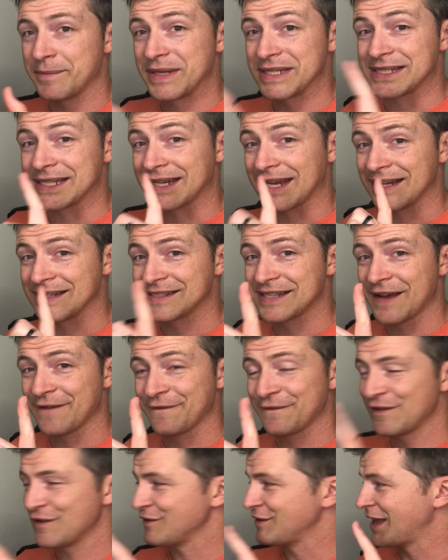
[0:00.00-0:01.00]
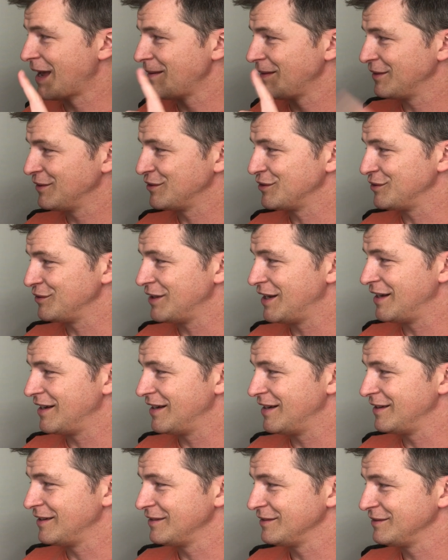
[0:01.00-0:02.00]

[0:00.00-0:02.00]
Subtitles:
of basic, except for that little